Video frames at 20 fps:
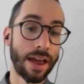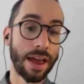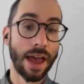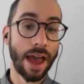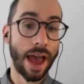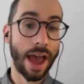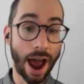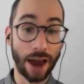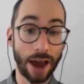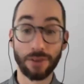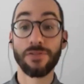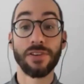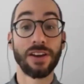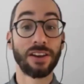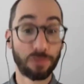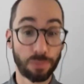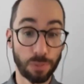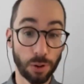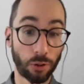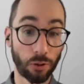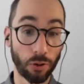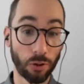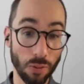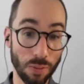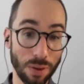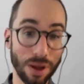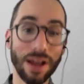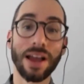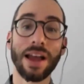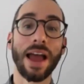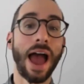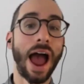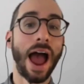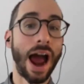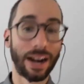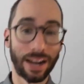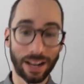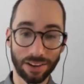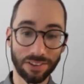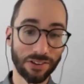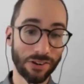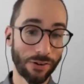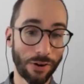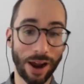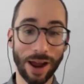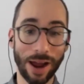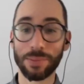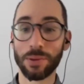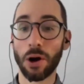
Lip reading: and Facebook group and Instagram,